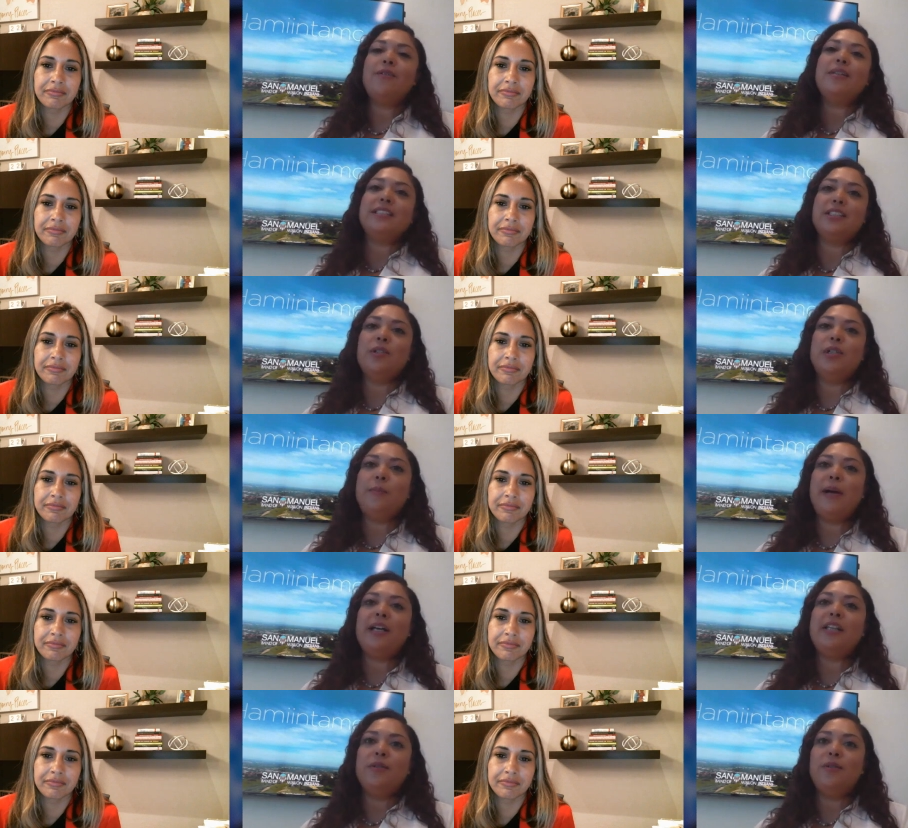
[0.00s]
Speaker 1: this career
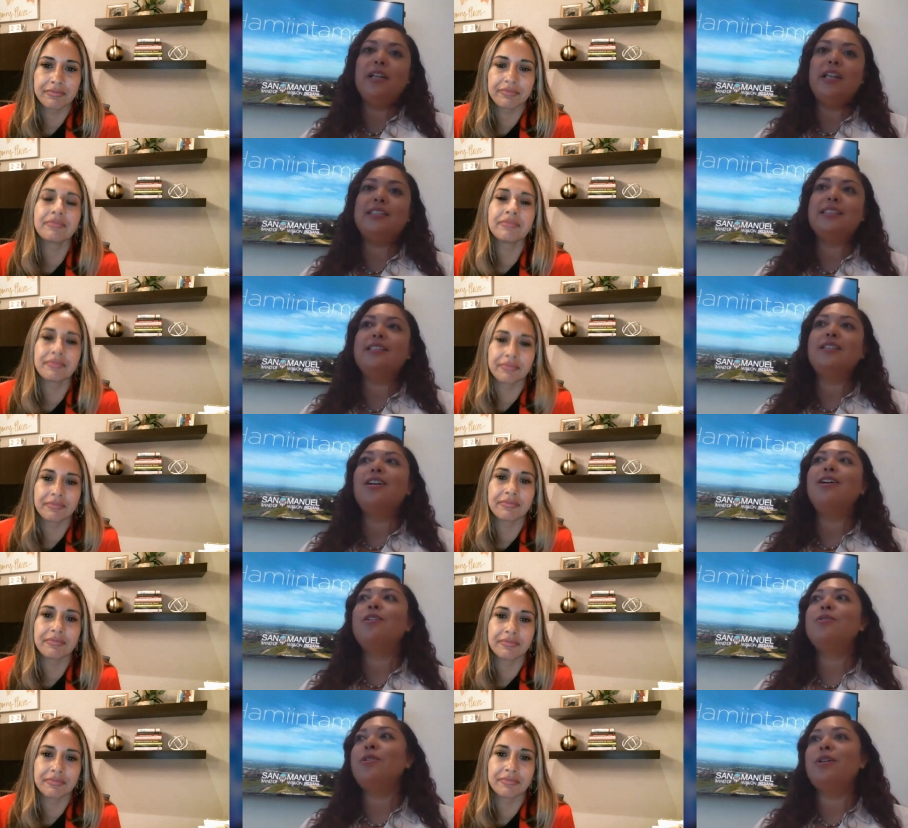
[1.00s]
path and realizing
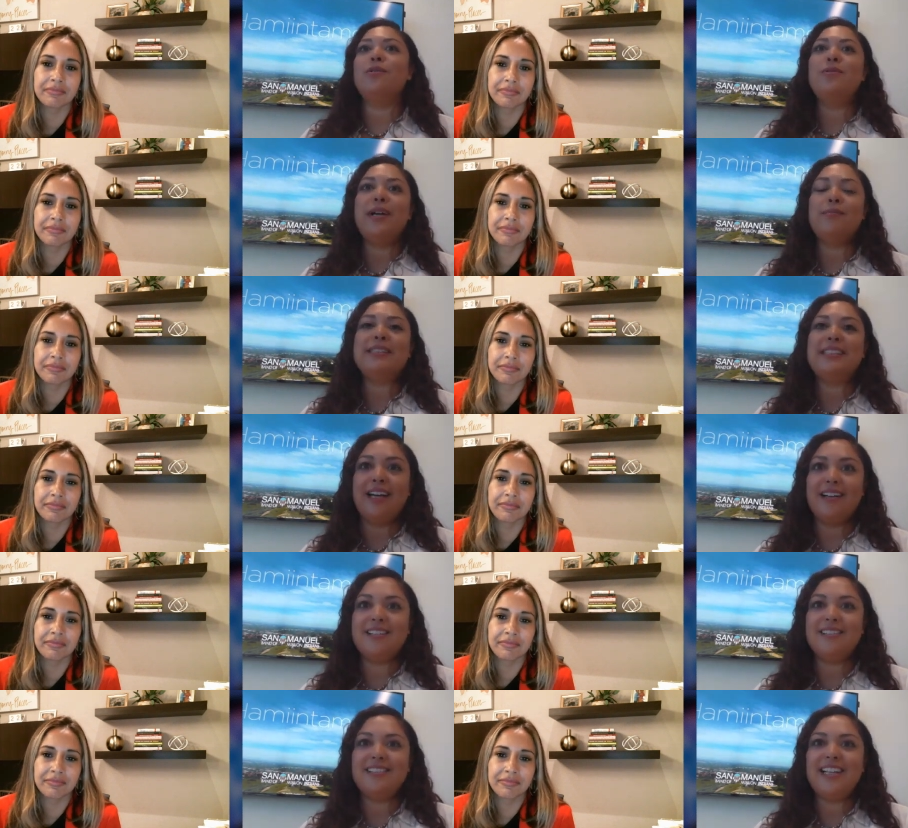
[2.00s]
oh no now i'm stuck
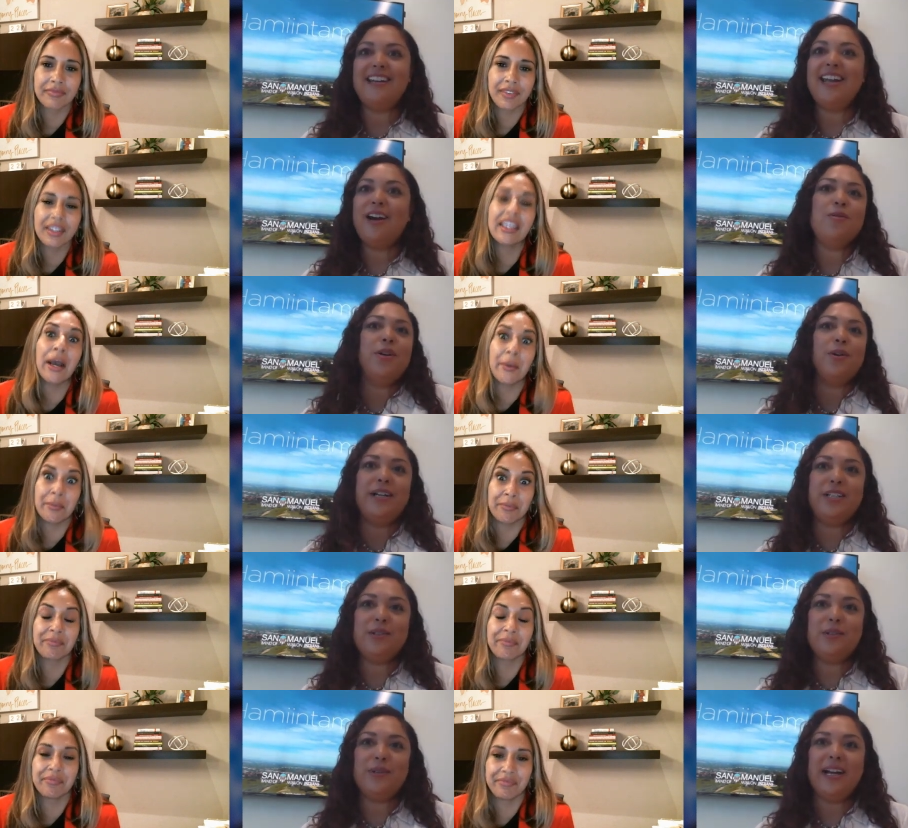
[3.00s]
and now what do I
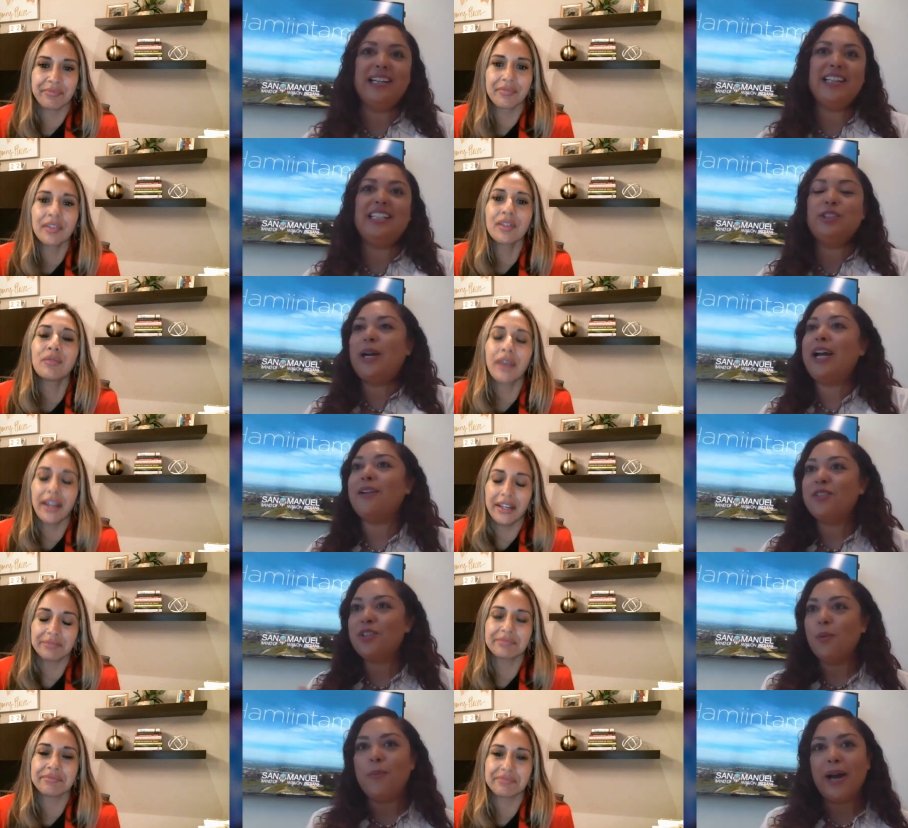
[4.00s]
do? Right? Like, do I have to
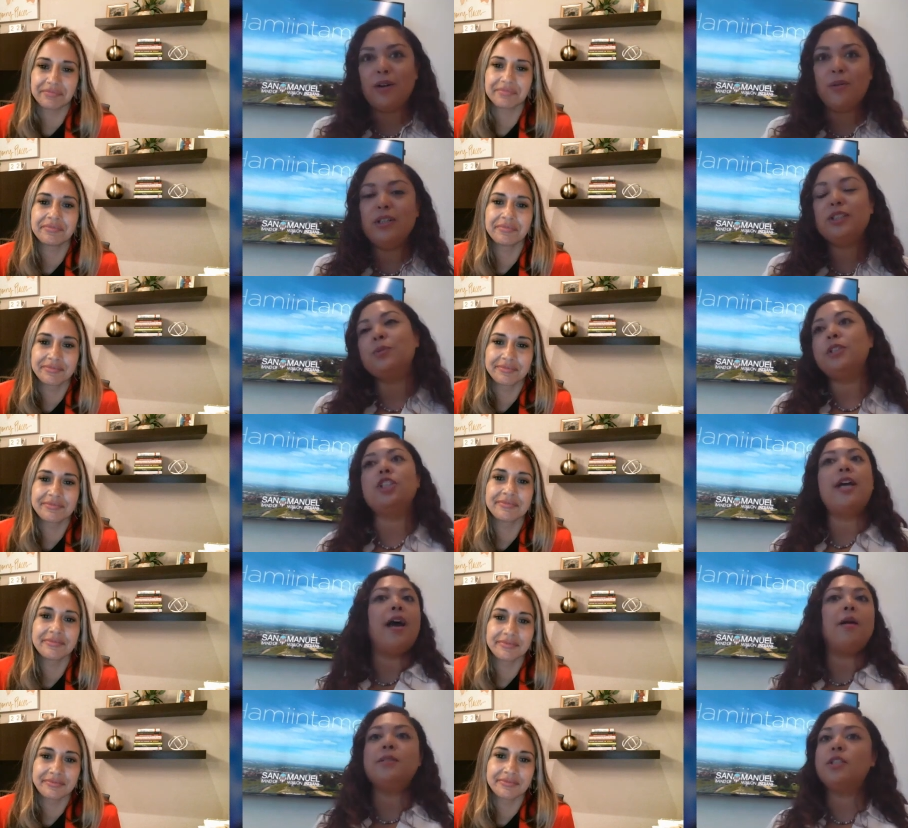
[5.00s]
go backwards? Which
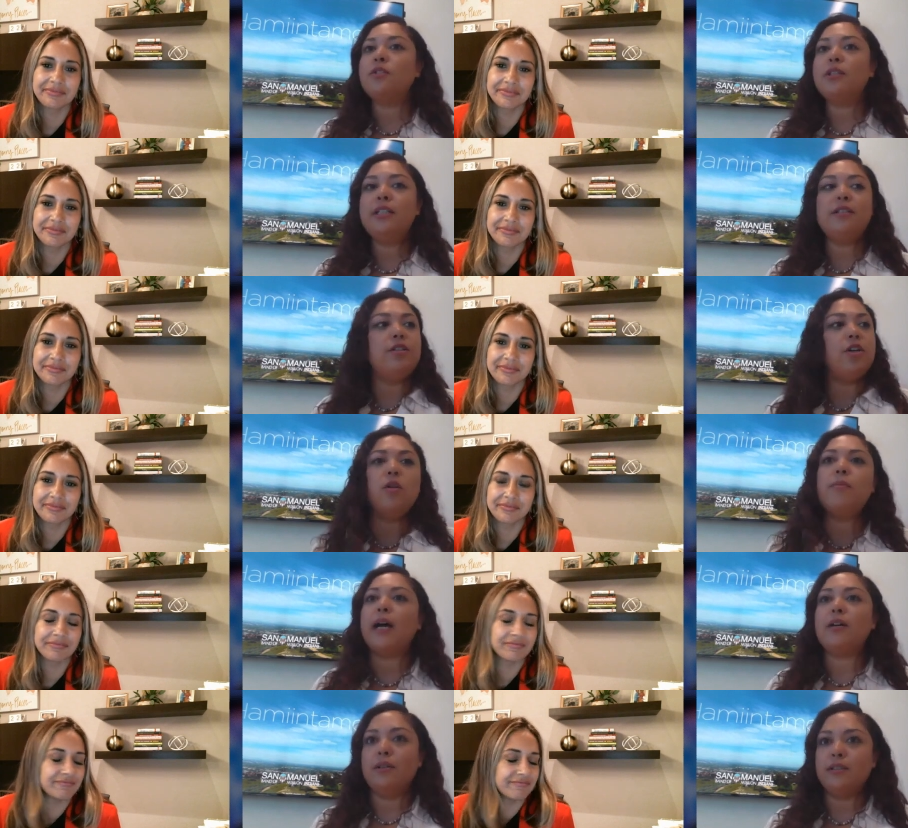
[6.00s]
absolutely go
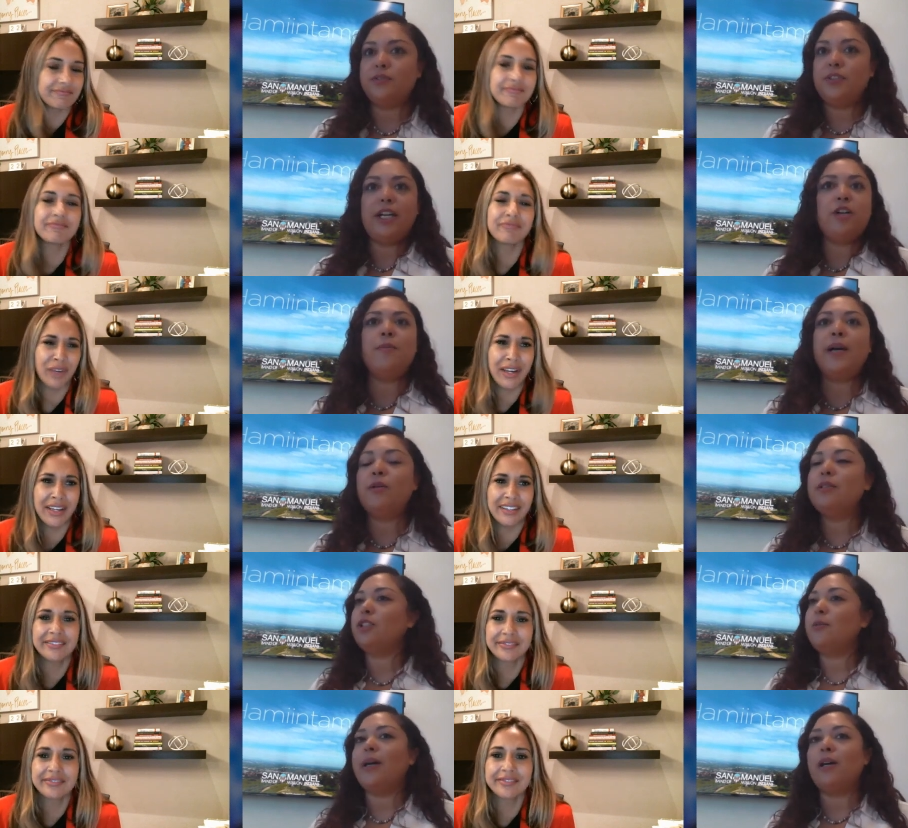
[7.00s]
backwards. If you got to go backwards,
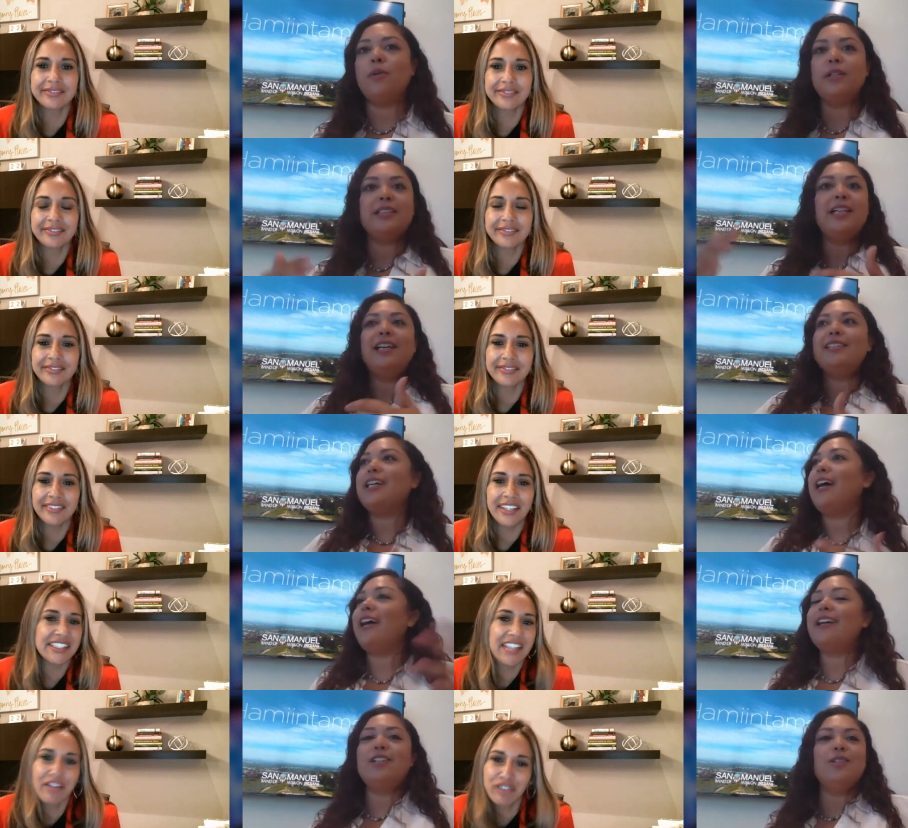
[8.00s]
go backwards,
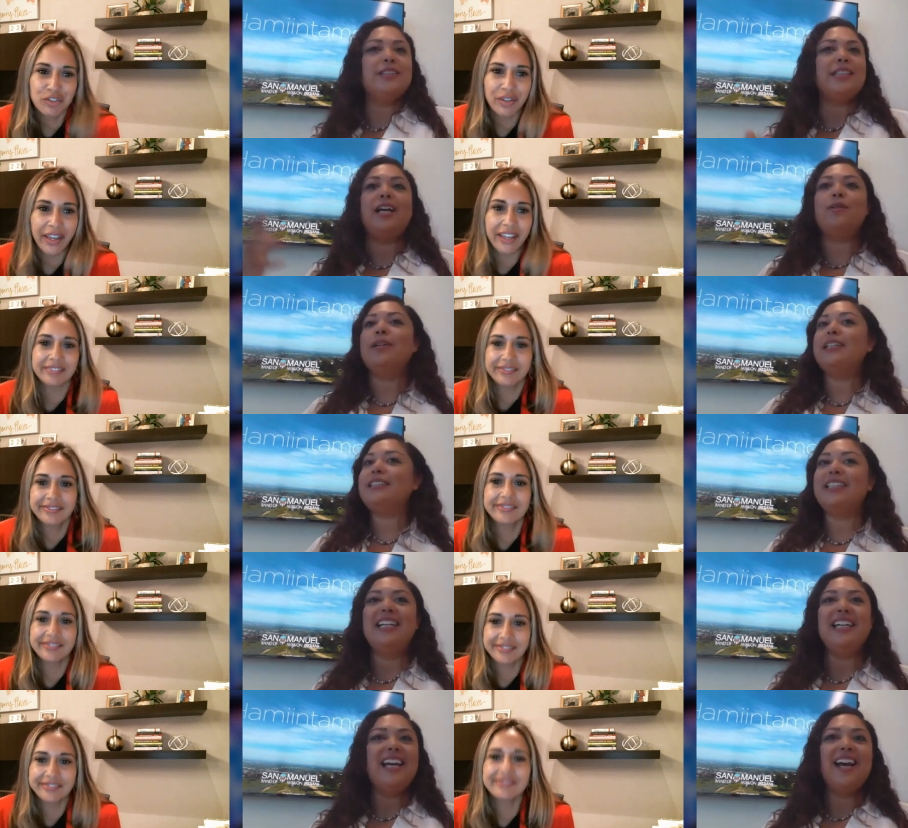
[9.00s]
diagonal, sideways,
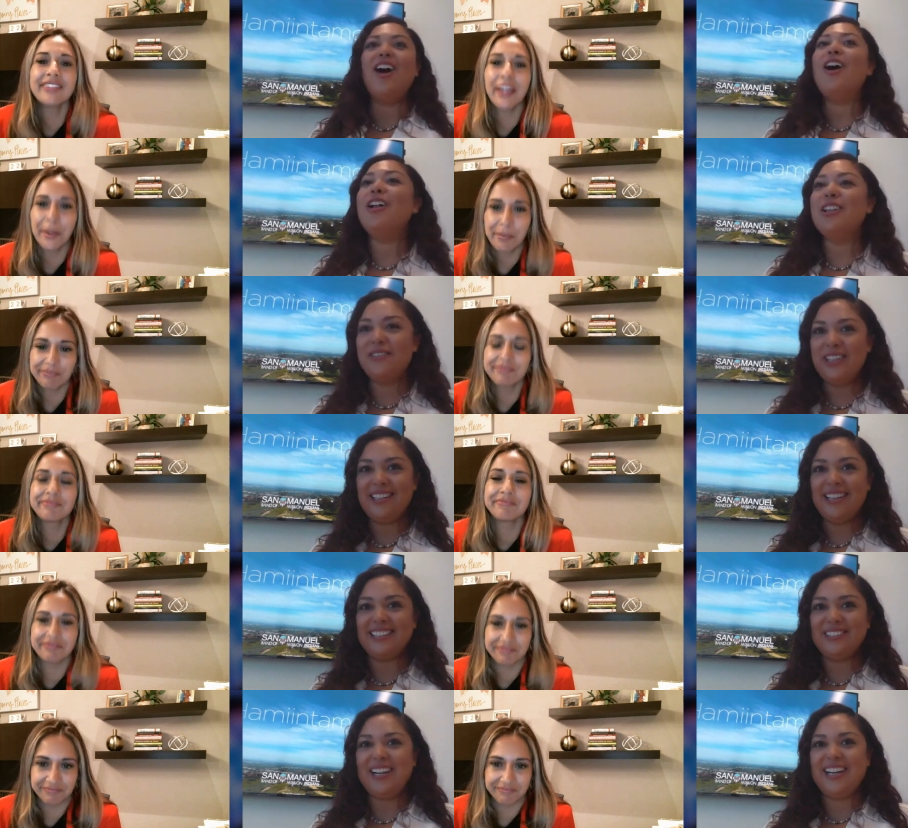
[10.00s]
all yeah. of the
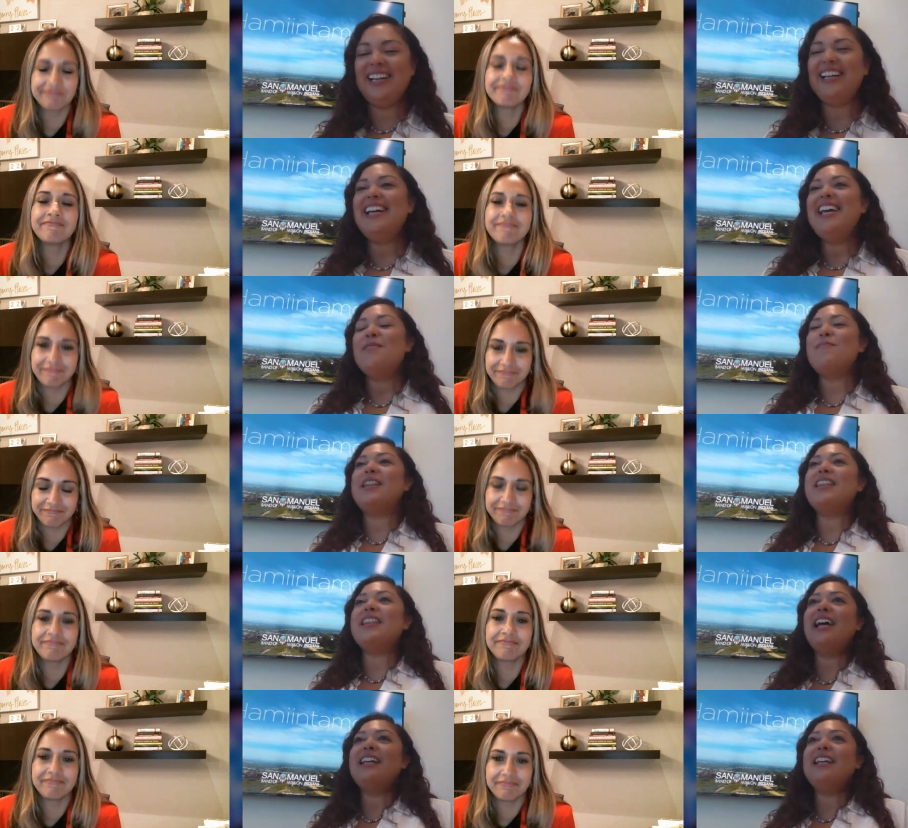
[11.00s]
things, right? But
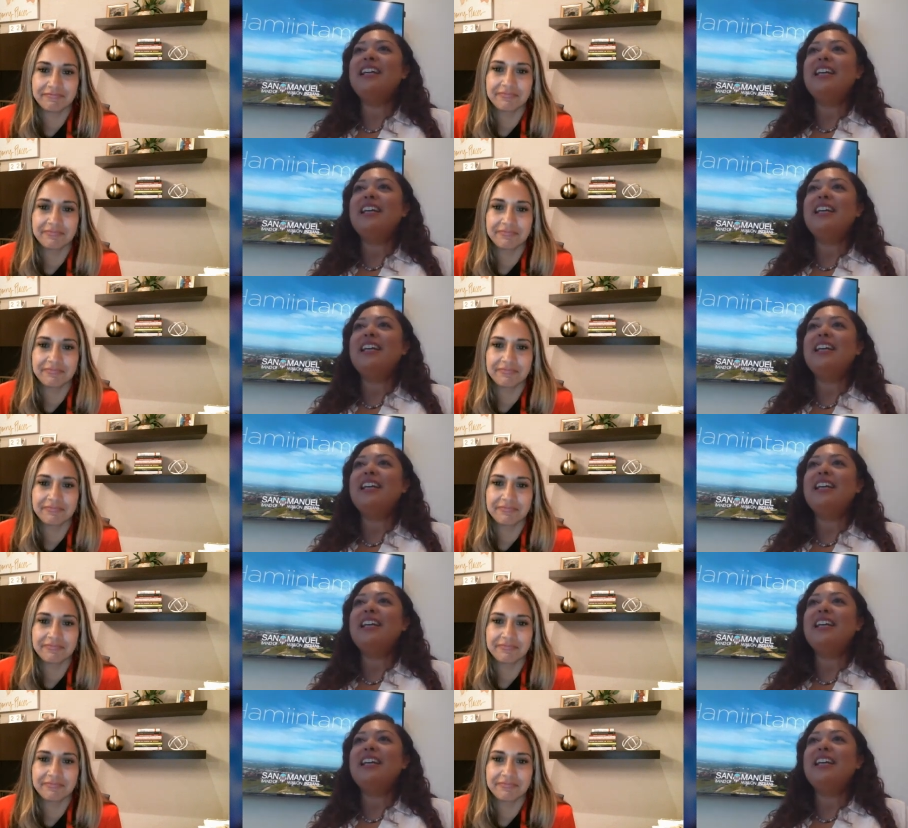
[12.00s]
that